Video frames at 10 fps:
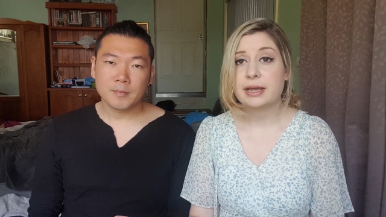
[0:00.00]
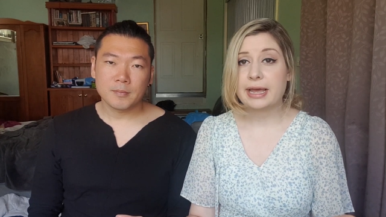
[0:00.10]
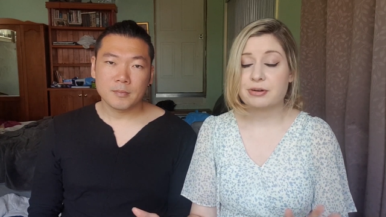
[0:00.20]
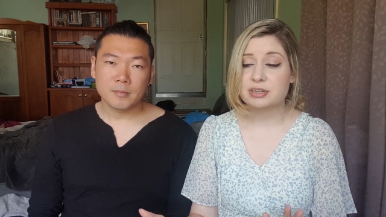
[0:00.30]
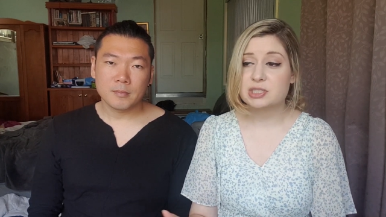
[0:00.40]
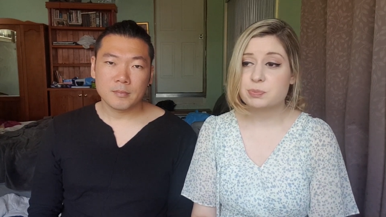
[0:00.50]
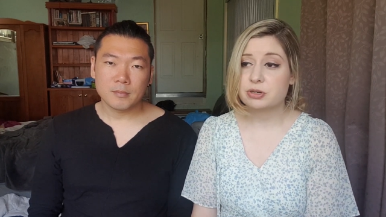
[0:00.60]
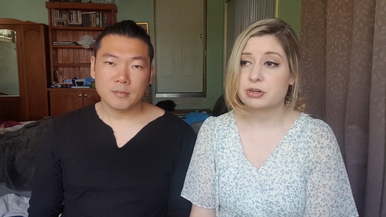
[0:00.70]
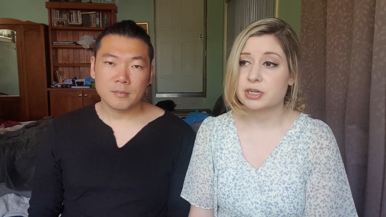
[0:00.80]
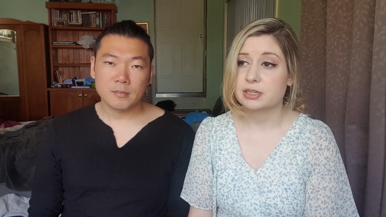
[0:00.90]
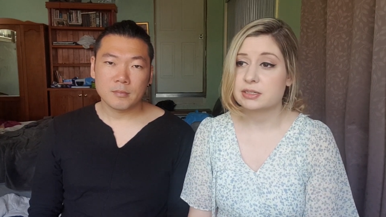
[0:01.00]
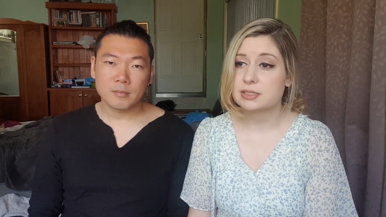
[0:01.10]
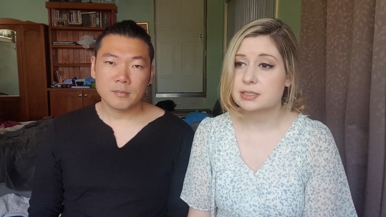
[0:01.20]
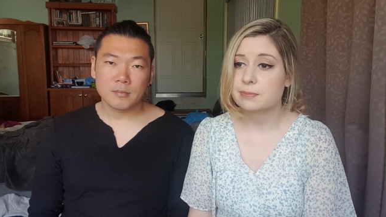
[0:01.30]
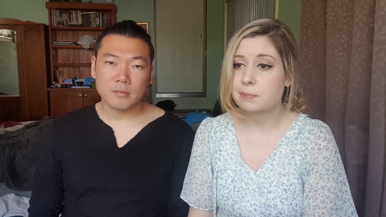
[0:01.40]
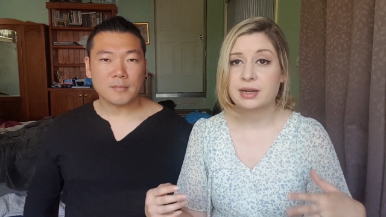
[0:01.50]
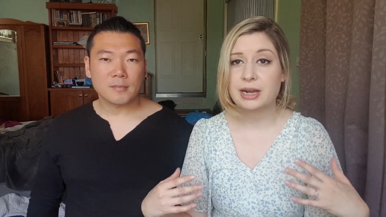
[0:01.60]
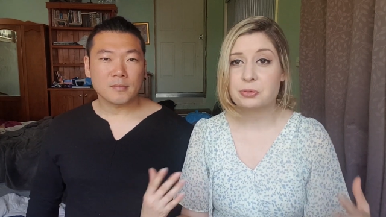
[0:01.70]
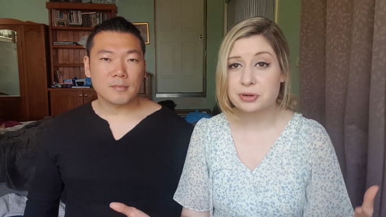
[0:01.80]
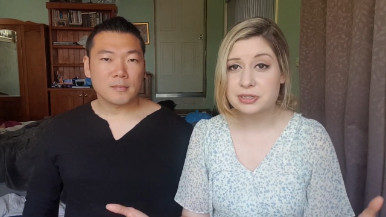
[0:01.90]
Speaker 1: our experience.
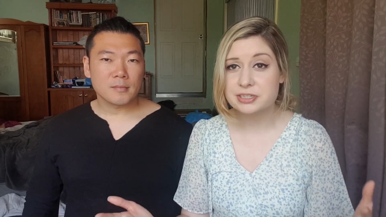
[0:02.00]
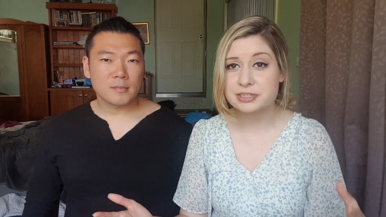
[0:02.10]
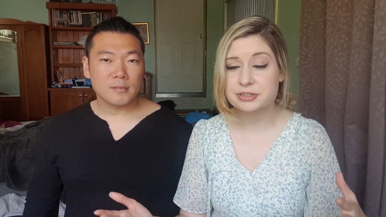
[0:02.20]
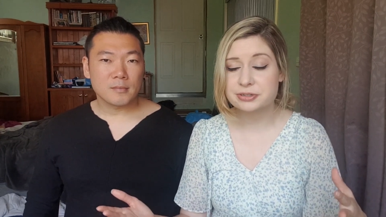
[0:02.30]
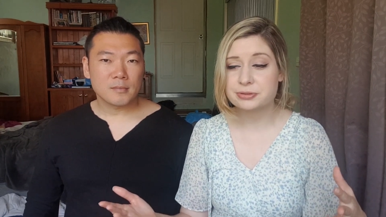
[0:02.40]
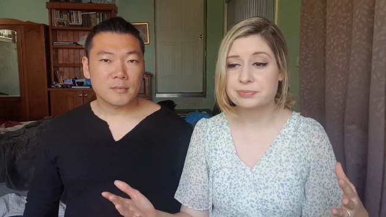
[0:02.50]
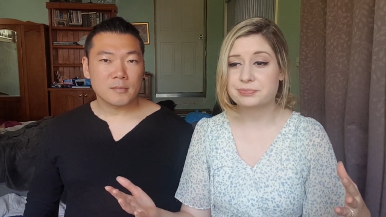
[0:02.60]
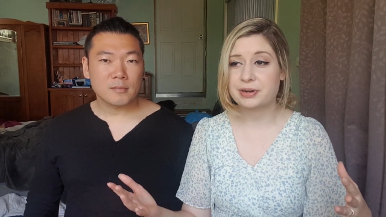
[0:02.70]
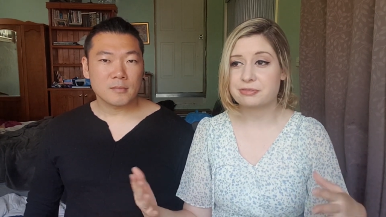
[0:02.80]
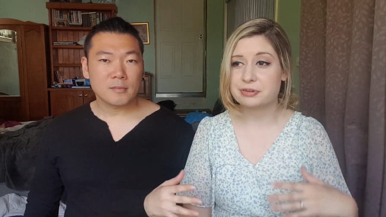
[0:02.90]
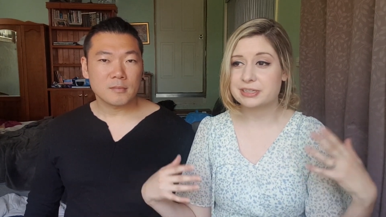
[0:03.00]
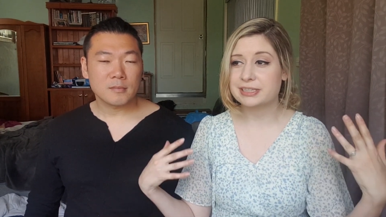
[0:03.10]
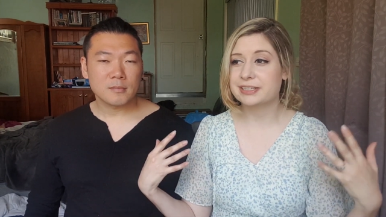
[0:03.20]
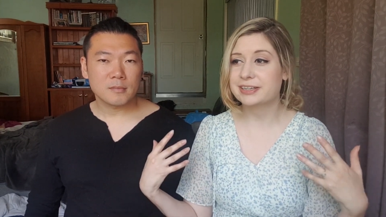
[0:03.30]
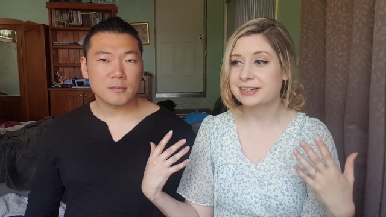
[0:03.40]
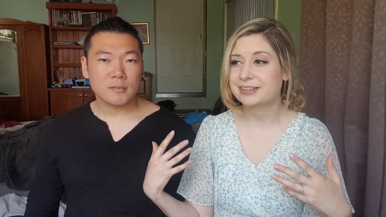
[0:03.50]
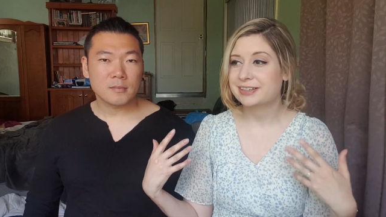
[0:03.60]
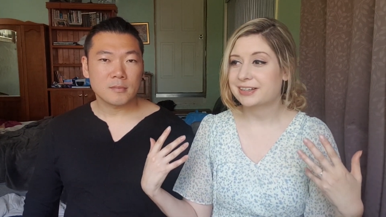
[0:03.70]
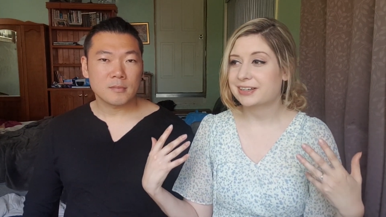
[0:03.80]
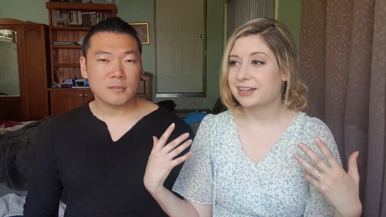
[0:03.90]
I wanted to do a really
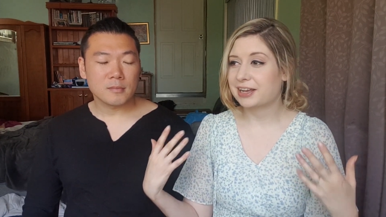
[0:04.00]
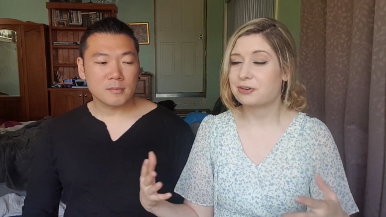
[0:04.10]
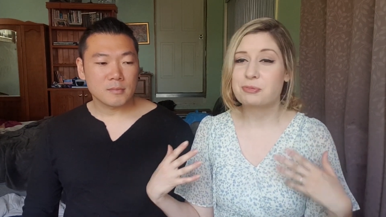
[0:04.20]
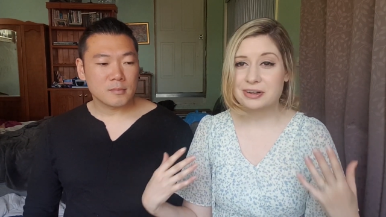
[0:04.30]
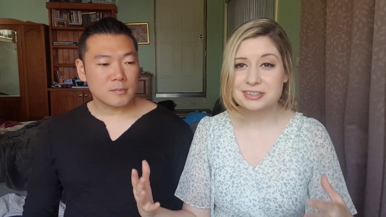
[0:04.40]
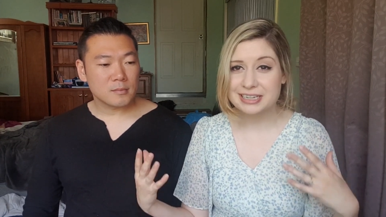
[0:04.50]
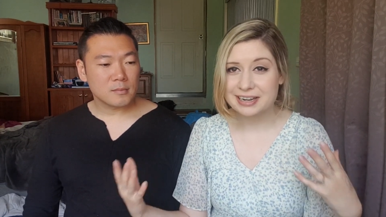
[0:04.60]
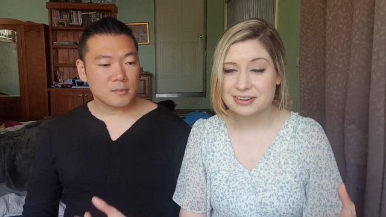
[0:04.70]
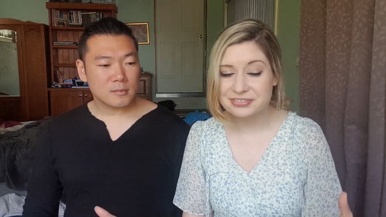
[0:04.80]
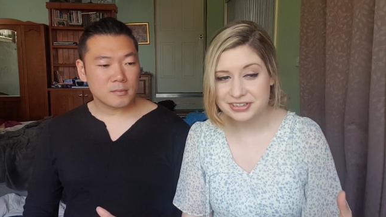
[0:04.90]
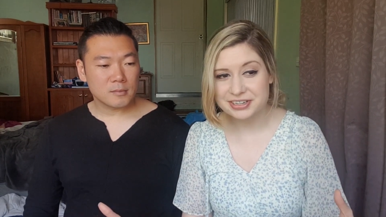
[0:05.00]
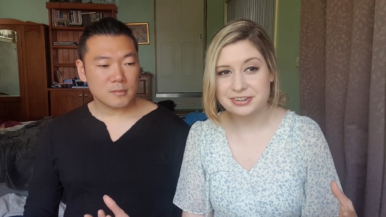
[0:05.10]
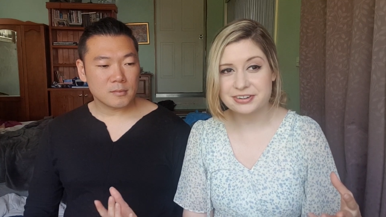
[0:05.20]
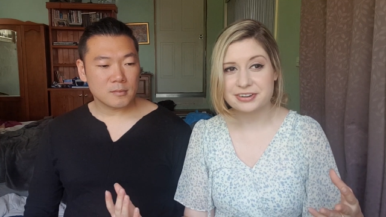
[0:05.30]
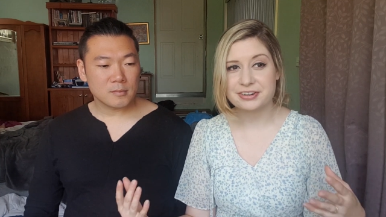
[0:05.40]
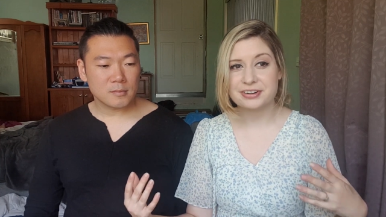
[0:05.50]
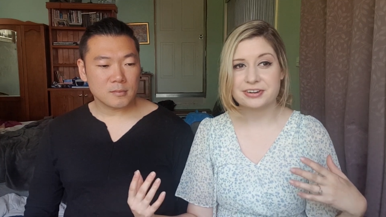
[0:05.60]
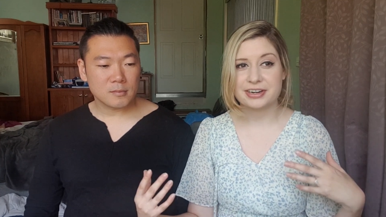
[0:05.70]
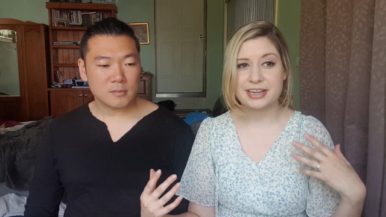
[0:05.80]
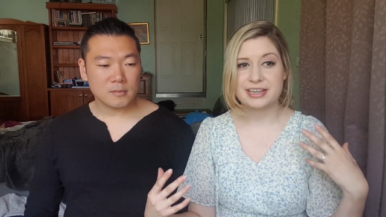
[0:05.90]
well done
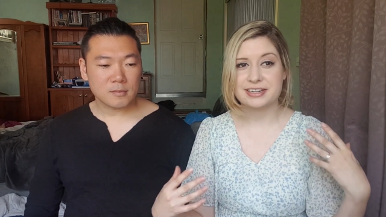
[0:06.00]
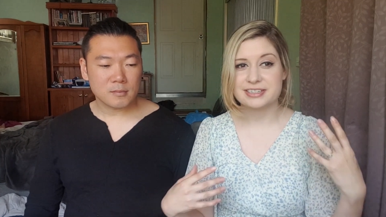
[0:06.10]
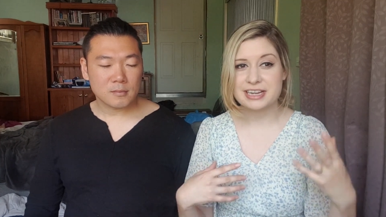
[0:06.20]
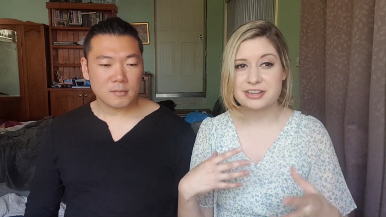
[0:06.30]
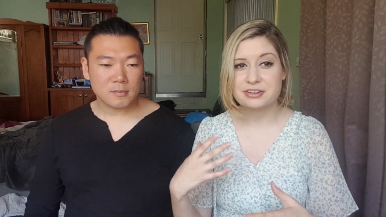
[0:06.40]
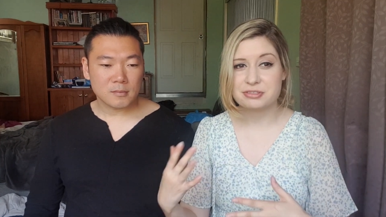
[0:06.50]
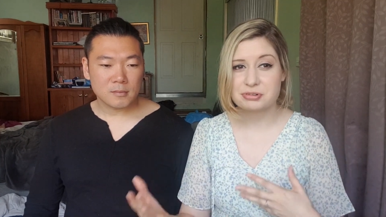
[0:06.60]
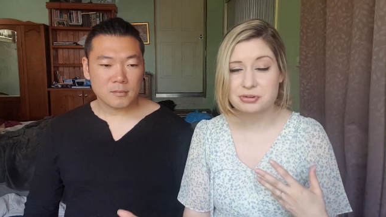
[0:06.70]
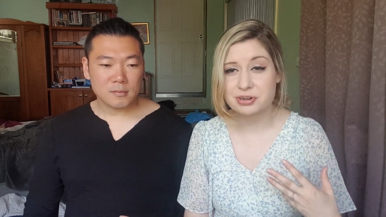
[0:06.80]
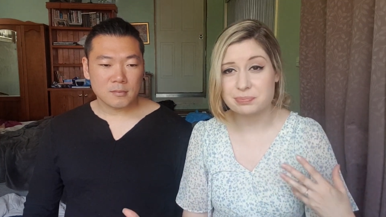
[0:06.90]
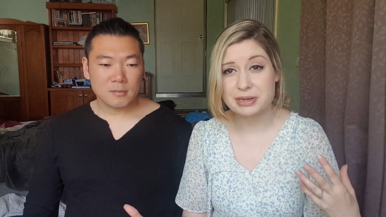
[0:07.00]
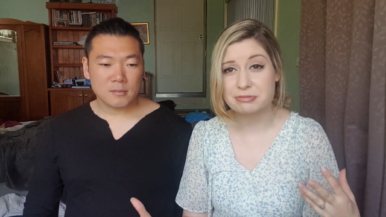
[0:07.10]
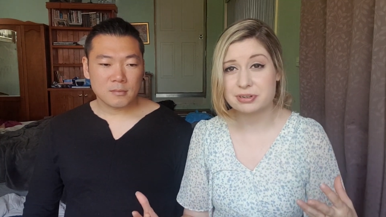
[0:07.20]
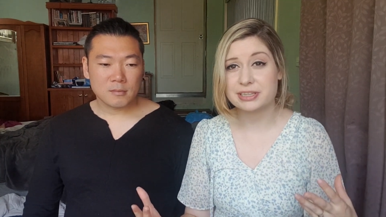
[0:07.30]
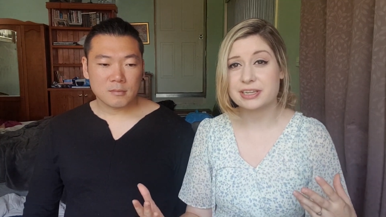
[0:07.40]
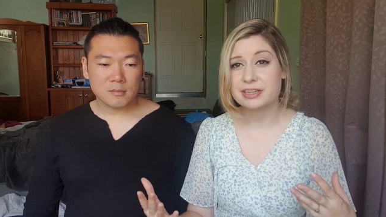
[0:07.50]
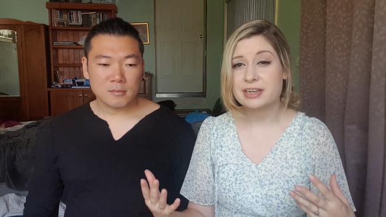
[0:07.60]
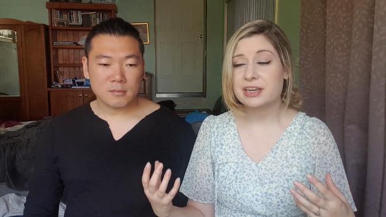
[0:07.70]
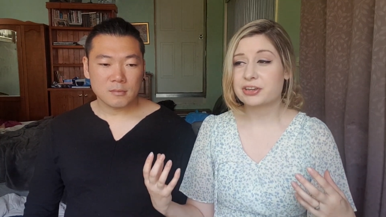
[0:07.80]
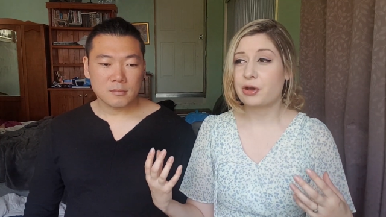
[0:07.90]
video and take you through it and be really
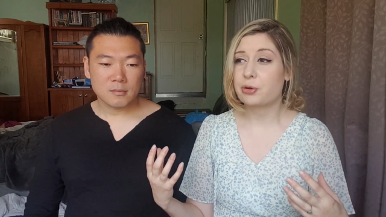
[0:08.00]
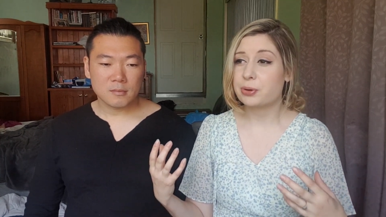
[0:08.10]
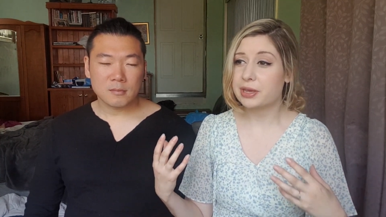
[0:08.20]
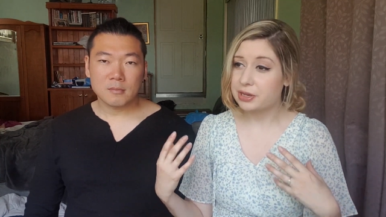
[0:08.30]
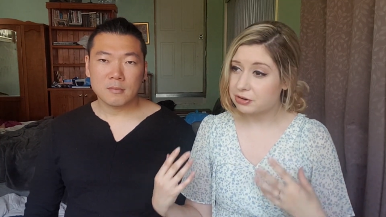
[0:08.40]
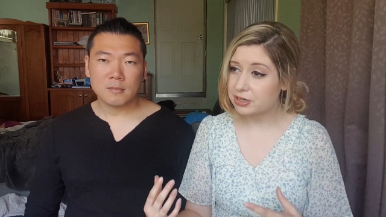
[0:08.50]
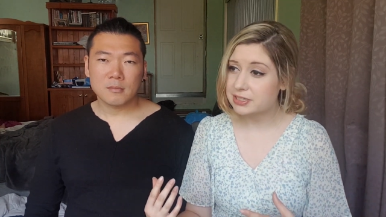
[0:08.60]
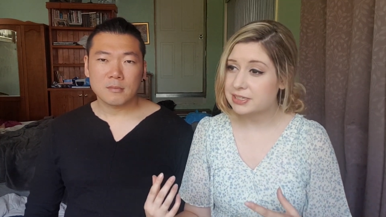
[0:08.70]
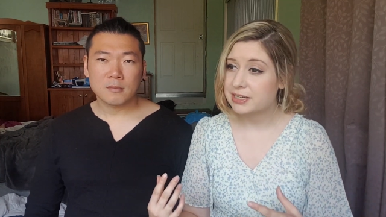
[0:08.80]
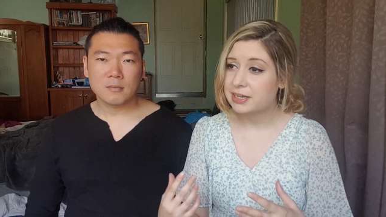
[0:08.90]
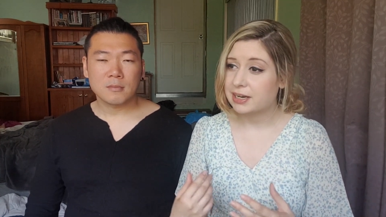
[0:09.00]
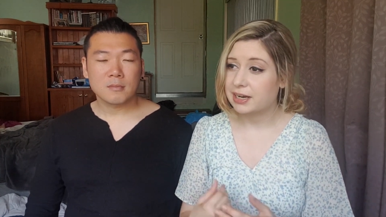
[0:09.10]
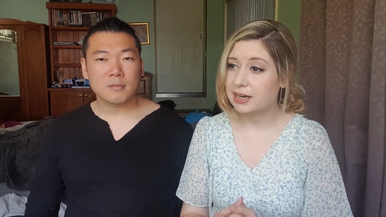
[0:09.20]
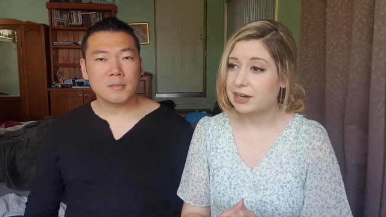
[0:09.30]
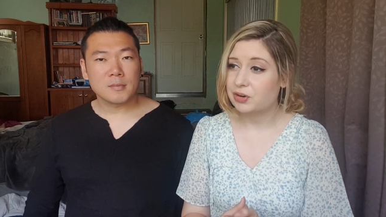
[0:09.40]
coherent, but